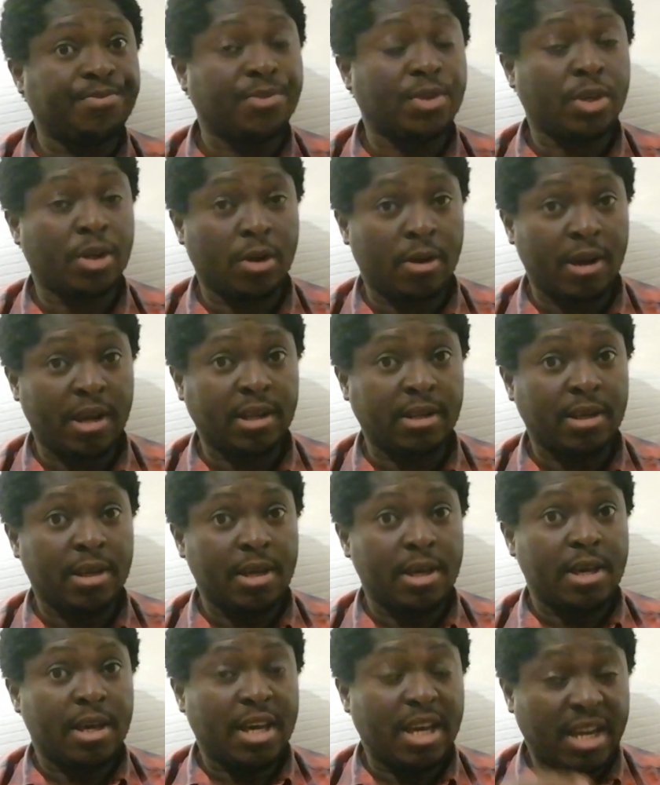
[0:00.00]
All right?
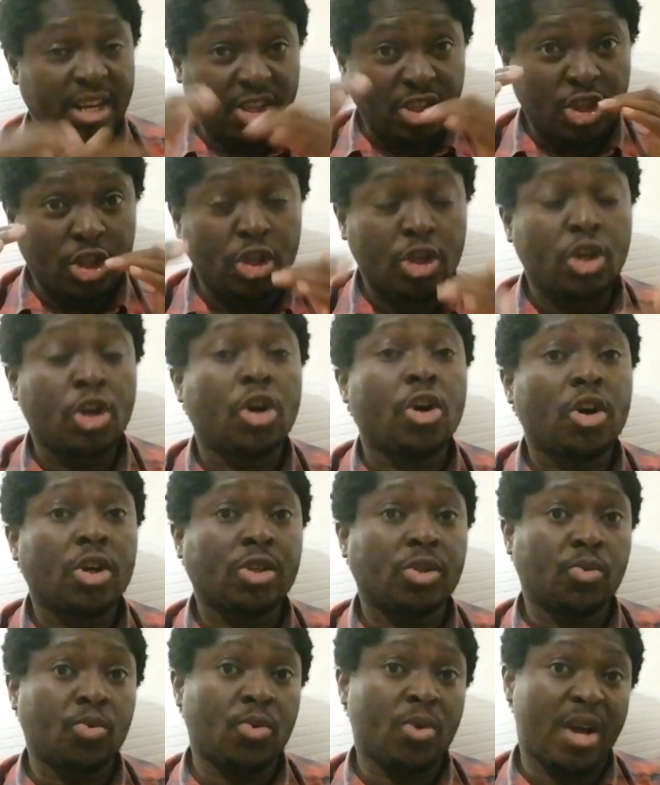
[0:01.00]
It is God
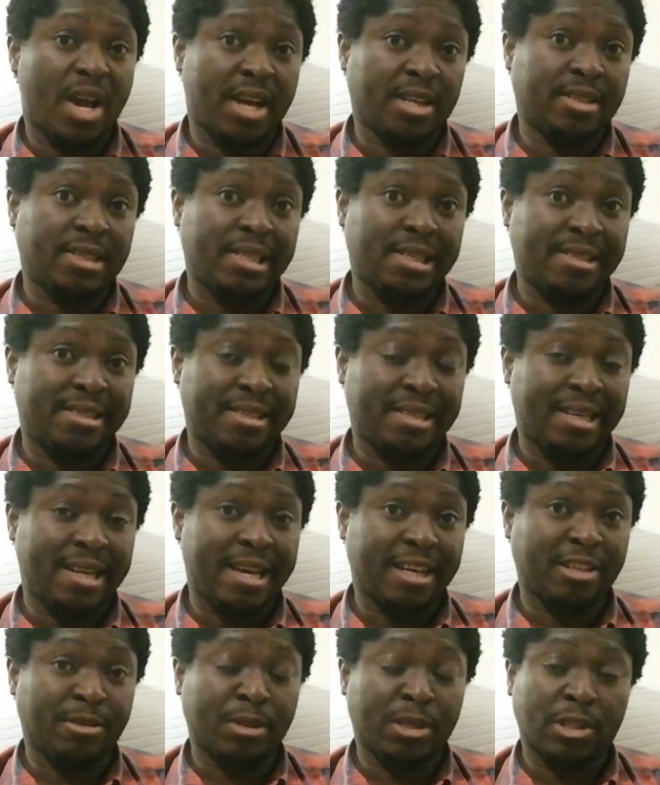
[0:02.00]
who actually
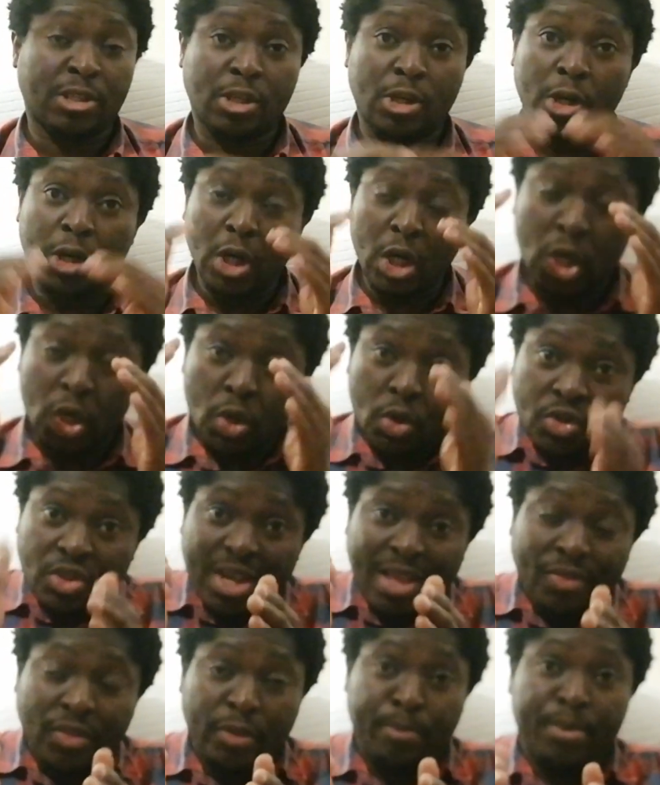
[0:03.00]
selects, because God looks
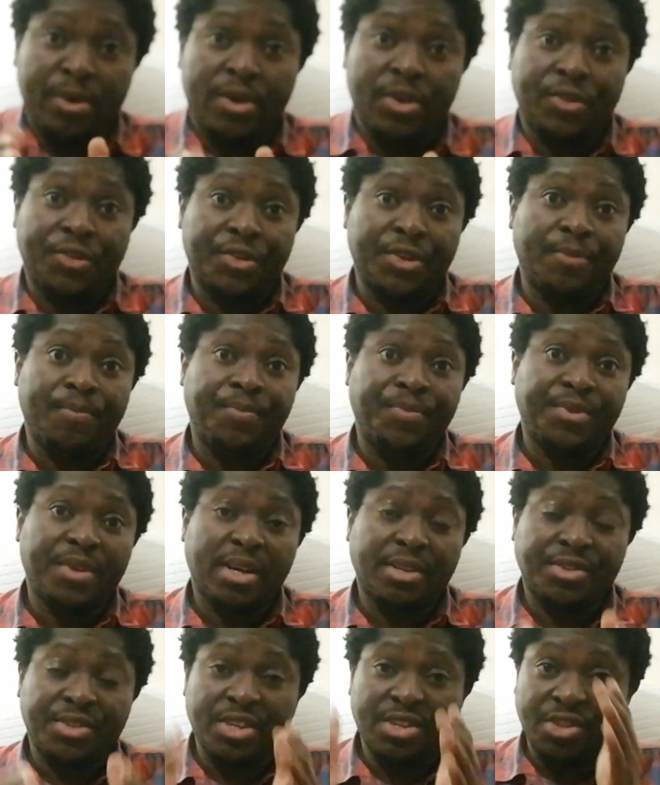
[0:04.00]
at the person
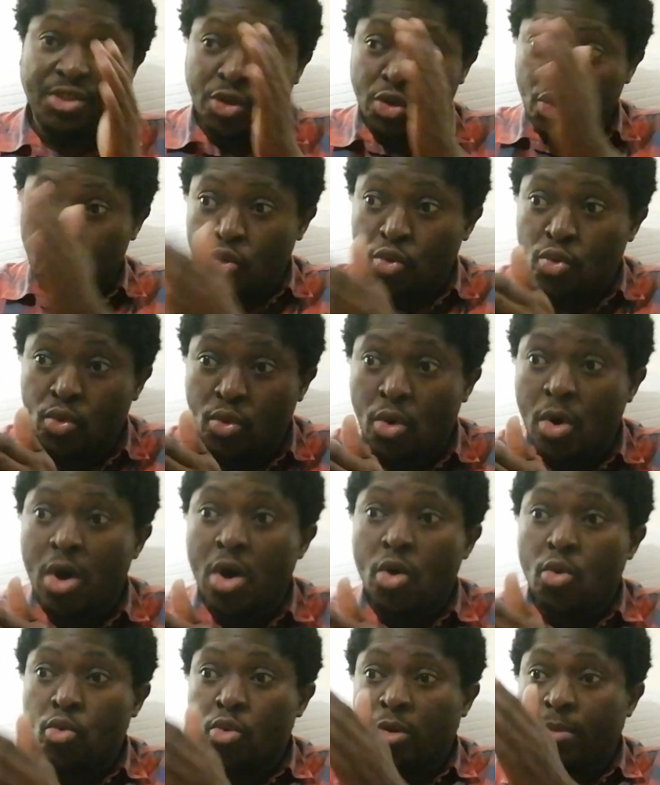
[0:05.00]
and says, you
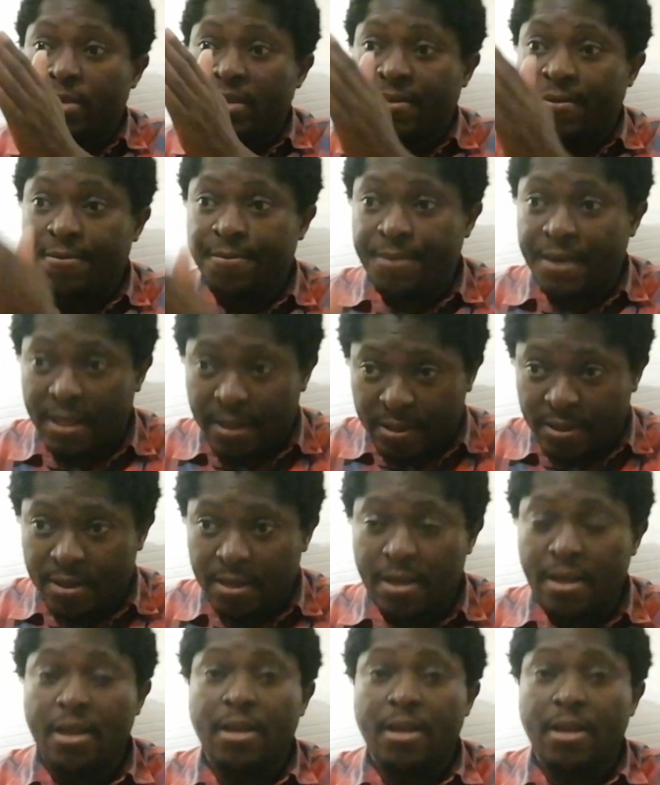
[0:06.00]
will be fit